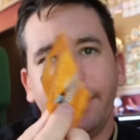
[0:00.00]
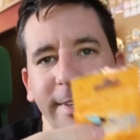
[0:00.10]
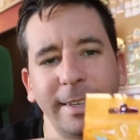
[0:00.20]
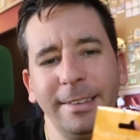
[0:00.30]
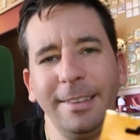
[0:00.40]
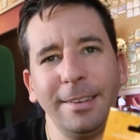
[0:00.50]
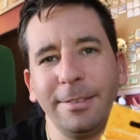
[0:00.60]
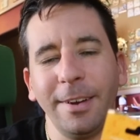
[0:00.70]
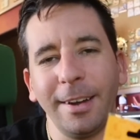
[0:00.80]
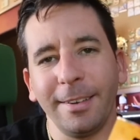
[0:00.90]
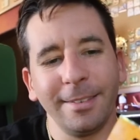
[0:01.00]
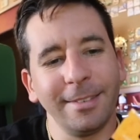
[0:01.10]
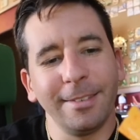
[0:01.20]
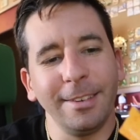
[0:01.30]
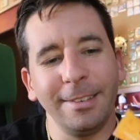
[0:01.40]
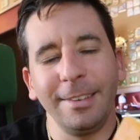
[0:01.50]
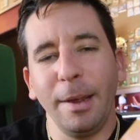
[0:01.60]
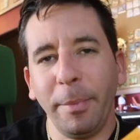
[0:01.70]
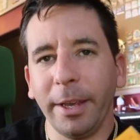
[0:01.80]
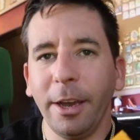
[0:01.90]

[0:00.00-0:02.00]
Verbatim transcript: See, it's just not as fun just snipping.